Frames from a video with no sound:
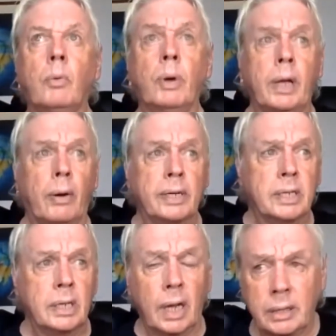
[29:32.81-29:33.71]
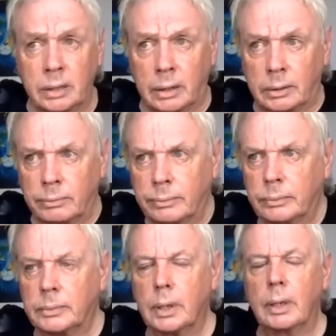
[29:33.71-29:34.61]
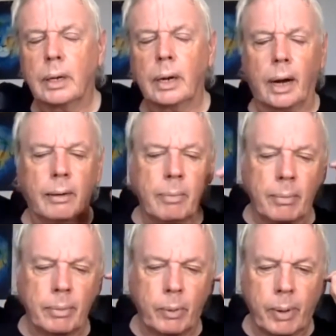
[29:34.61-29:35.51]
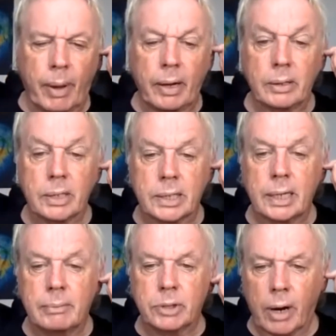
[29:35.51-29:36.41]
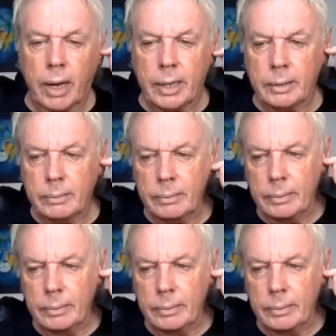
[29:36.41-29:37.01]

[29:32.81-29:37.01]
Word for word: We're going to London. And I remember we went on a steam train.